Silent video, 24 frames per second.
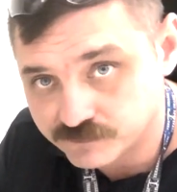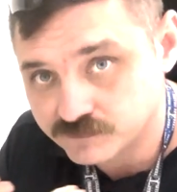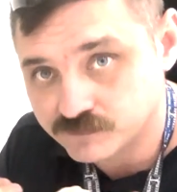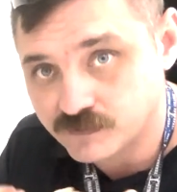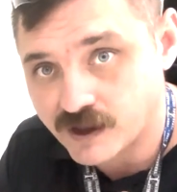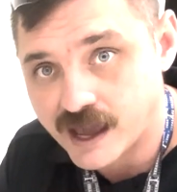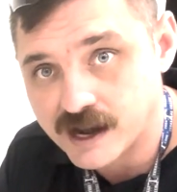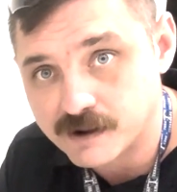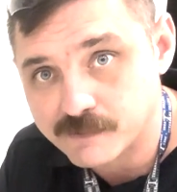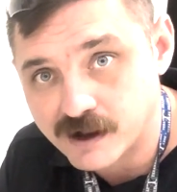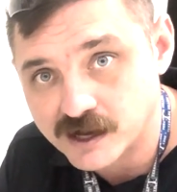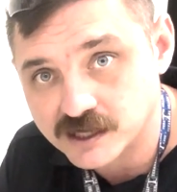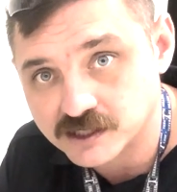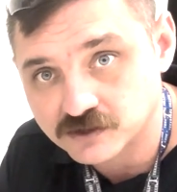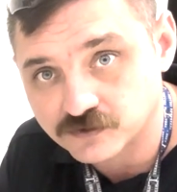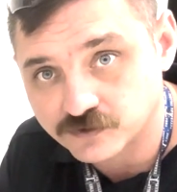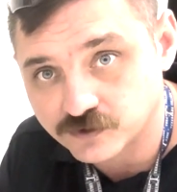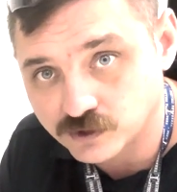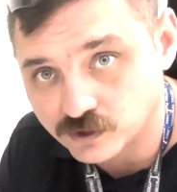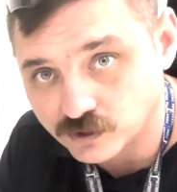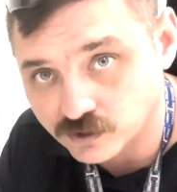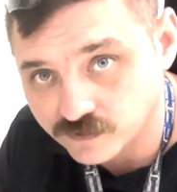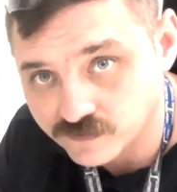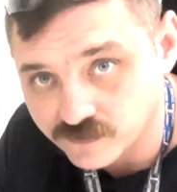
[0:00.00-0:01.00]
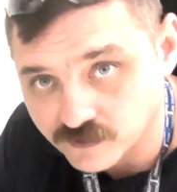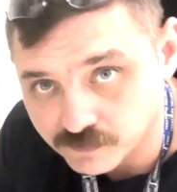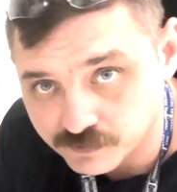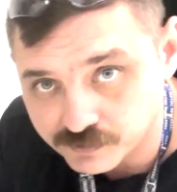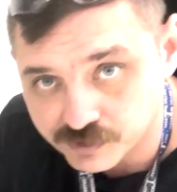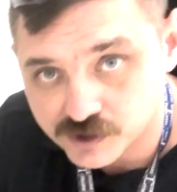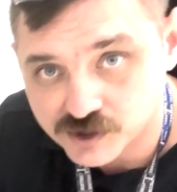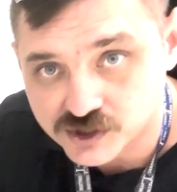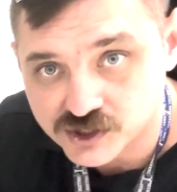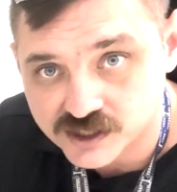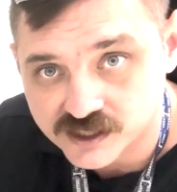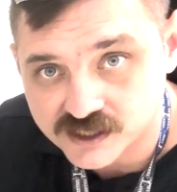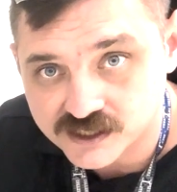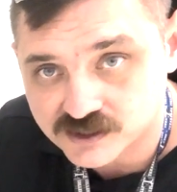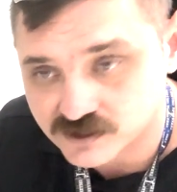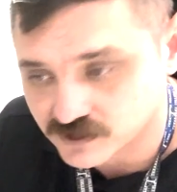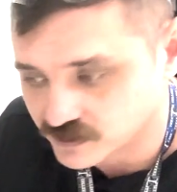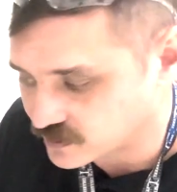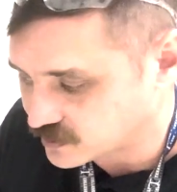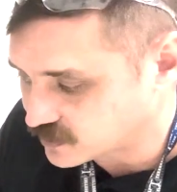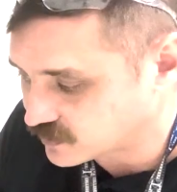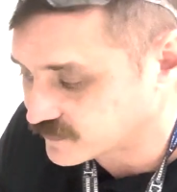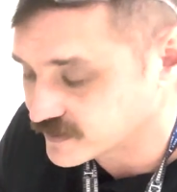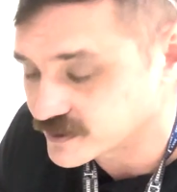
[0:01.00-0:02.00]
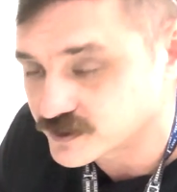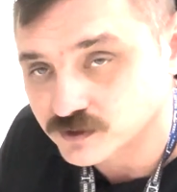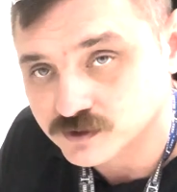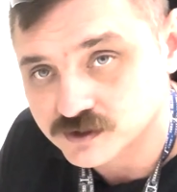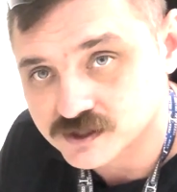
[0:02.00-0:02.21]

atomized fuel and then push it into the individual